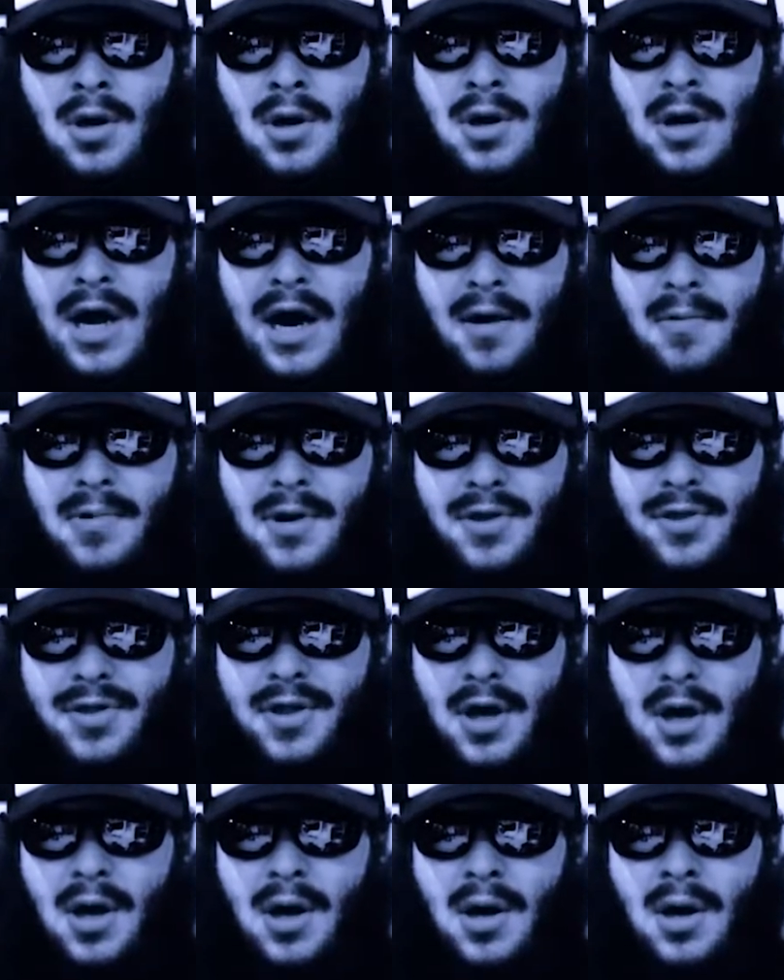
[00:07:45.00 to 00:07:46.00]
not with
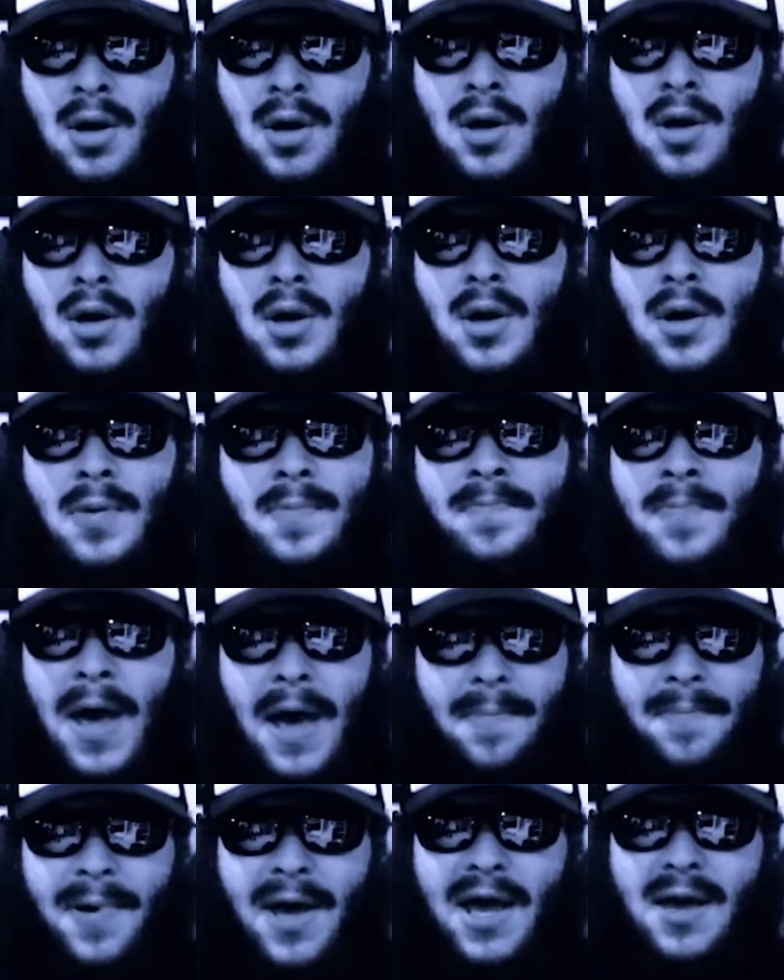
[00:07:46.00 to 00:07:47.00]
the
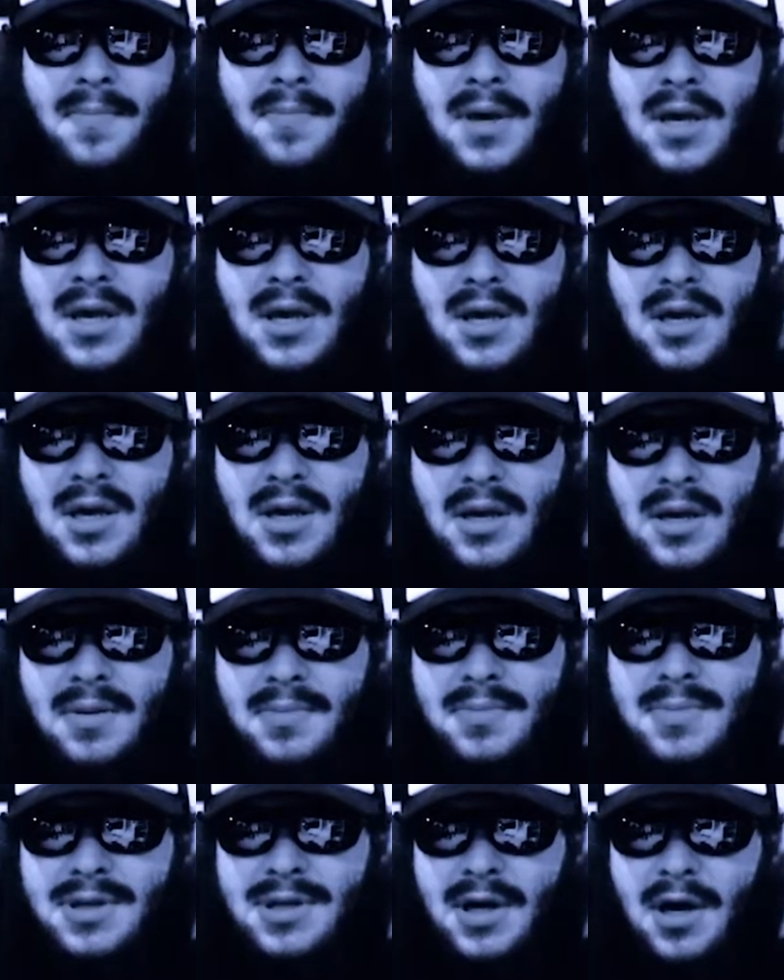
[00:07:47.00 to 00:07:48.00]
Pepe
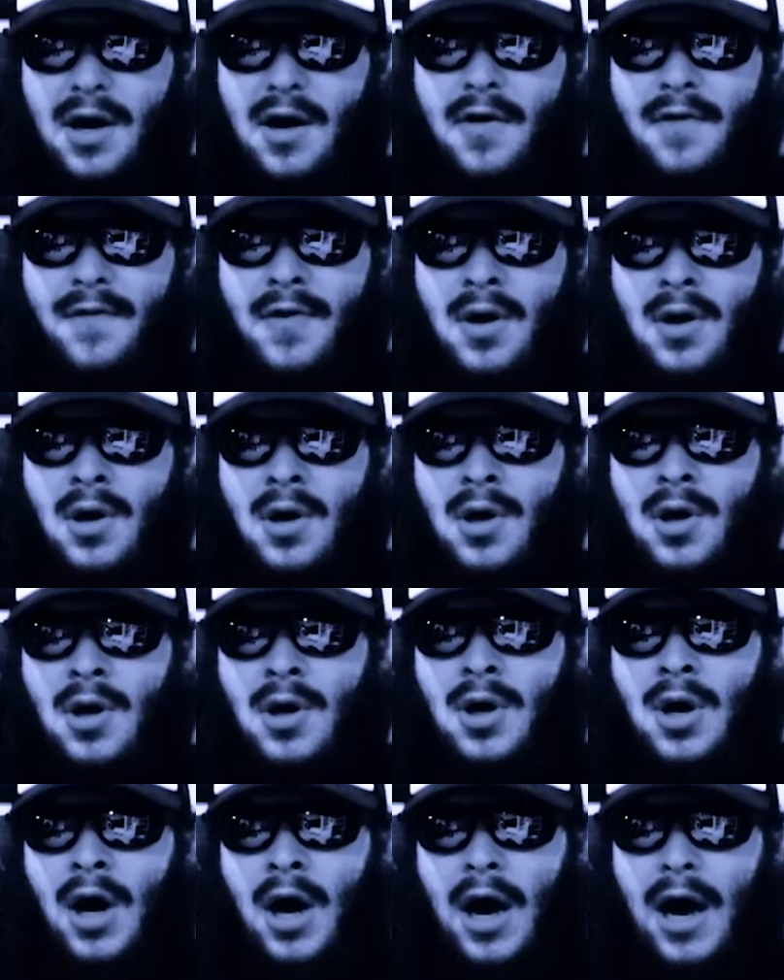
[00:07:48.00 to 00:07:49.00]
memes of
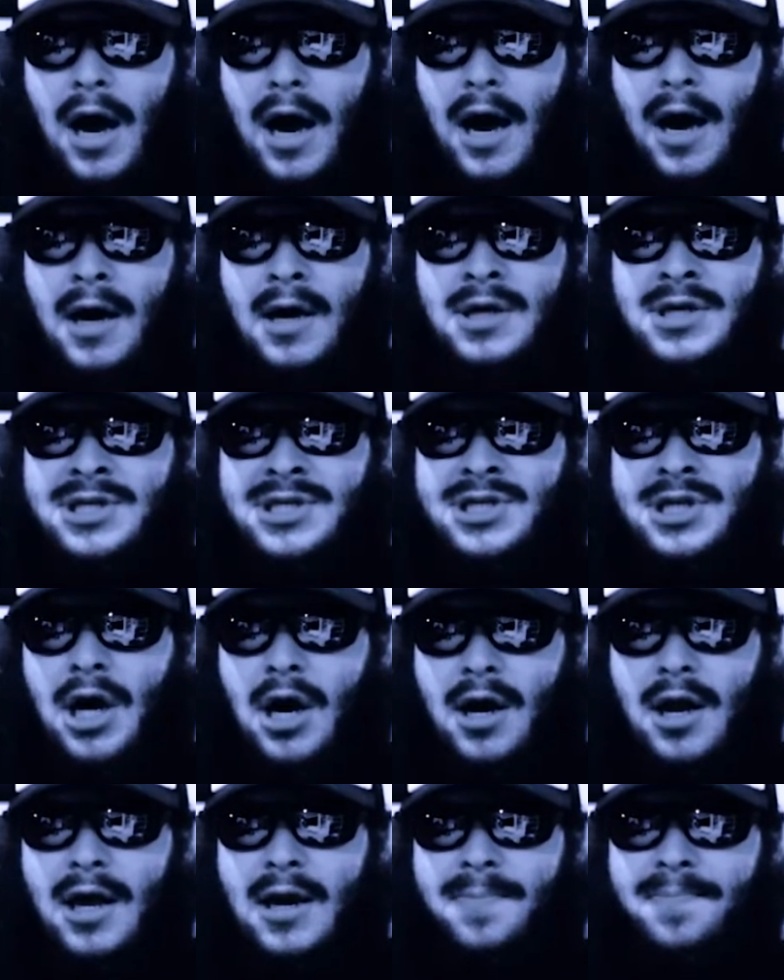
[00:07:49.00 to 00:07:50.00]
ha,
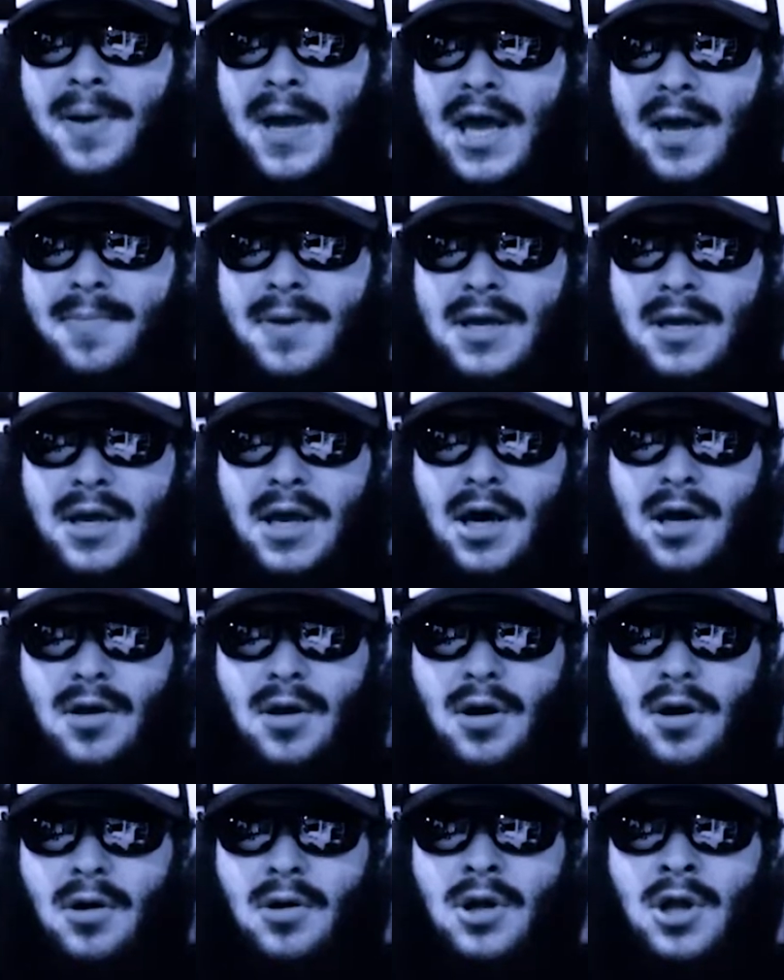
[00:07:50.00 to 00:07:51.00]
suck it, baby
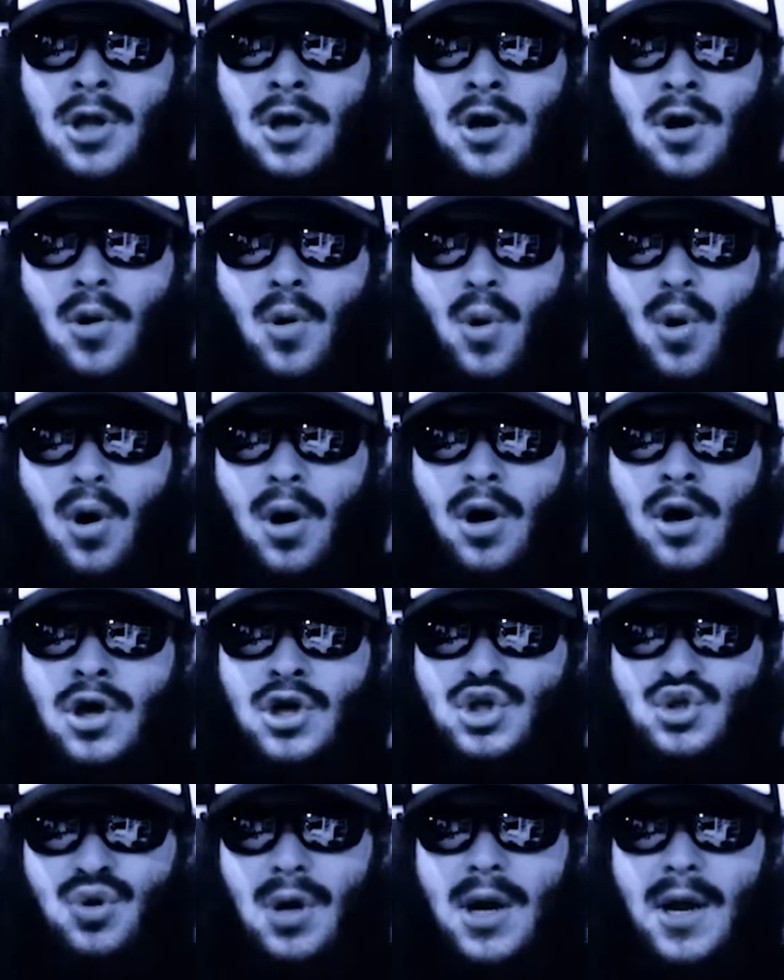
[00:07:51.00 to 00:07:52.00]
killer, or
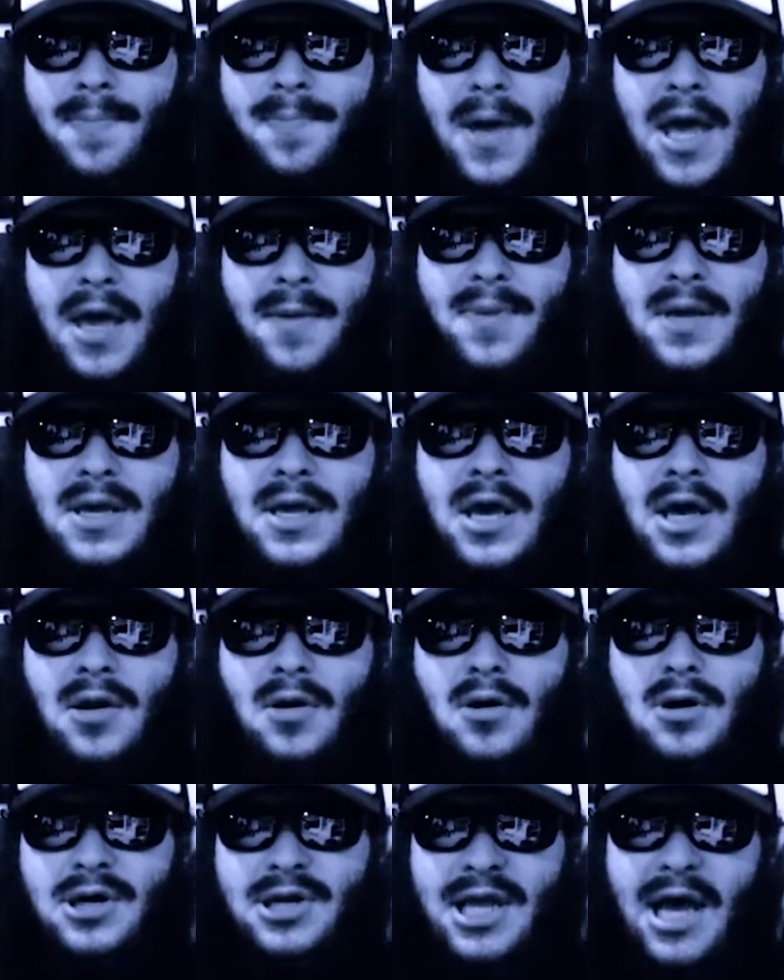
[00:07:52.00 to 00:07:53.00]
drink baby
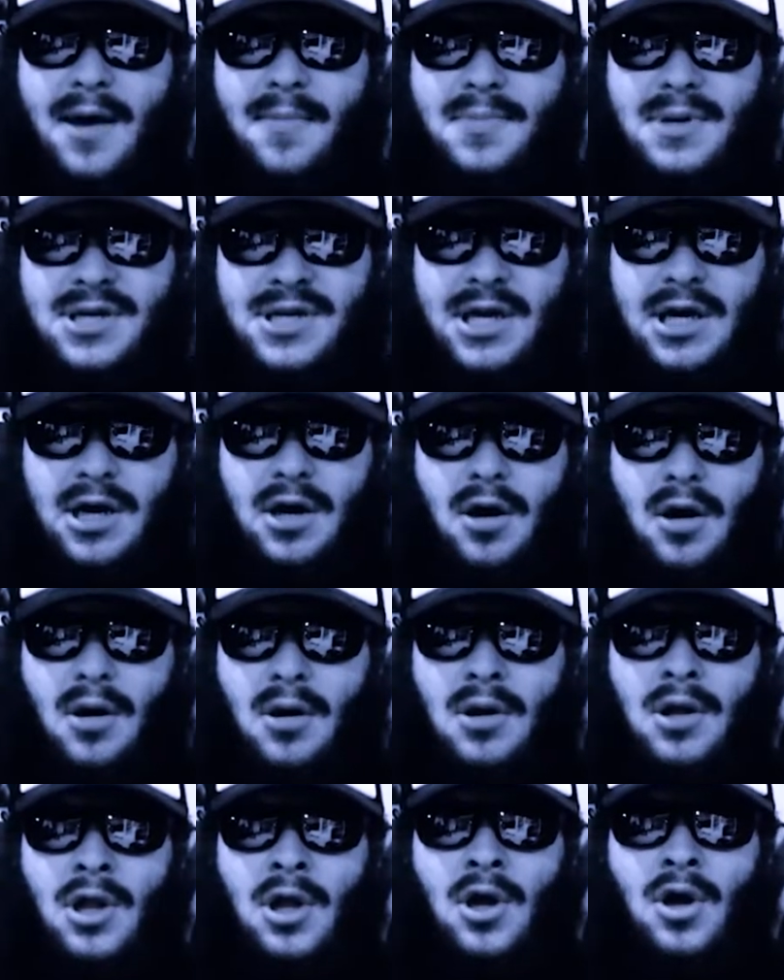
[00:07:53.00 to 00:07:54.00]
killer dem tear,